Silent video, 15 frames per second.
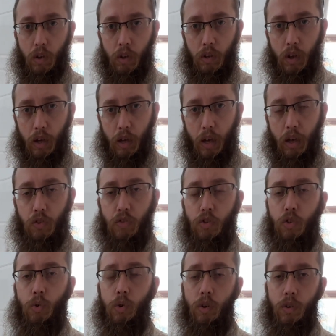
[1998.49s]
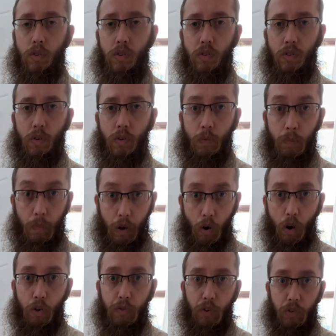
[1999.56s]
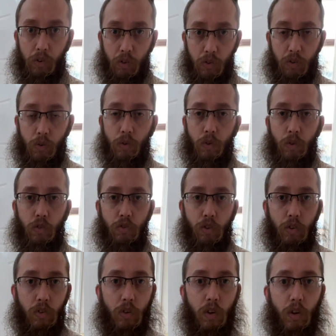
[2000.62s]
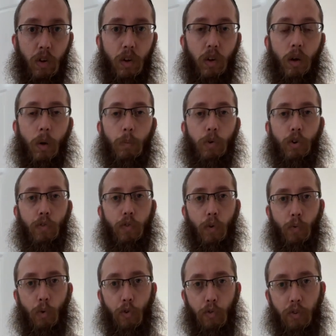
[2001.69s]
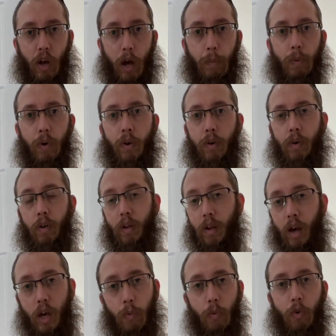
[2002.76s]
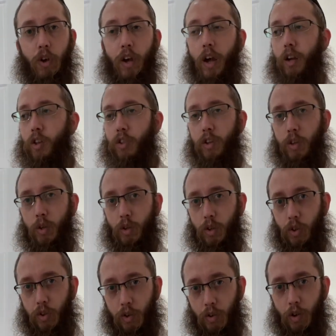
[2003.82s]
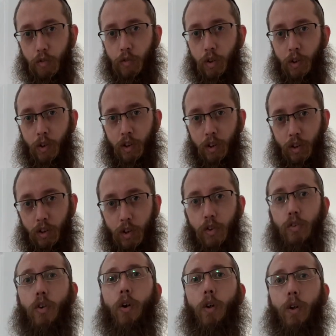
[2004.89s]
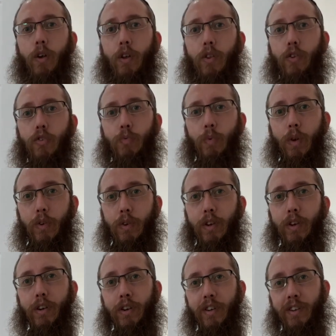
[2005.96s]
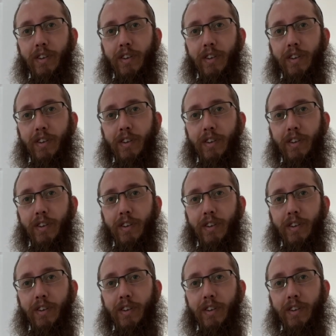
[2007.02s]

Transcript: the guest units, my offices, storages, beautiful rooftop, library, anything you can think of is all in this building.